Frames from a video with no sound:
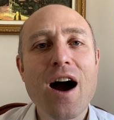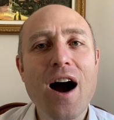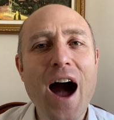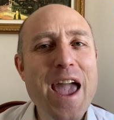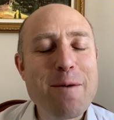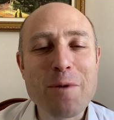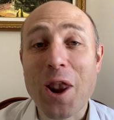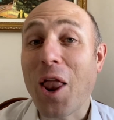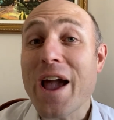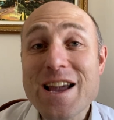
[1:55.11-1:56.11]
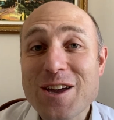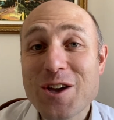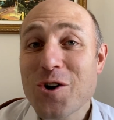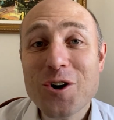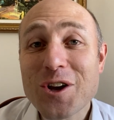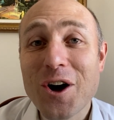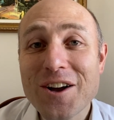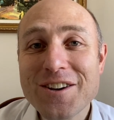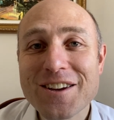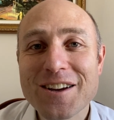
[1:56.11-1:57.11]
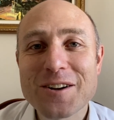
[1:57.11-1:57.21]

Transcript: I am like your God?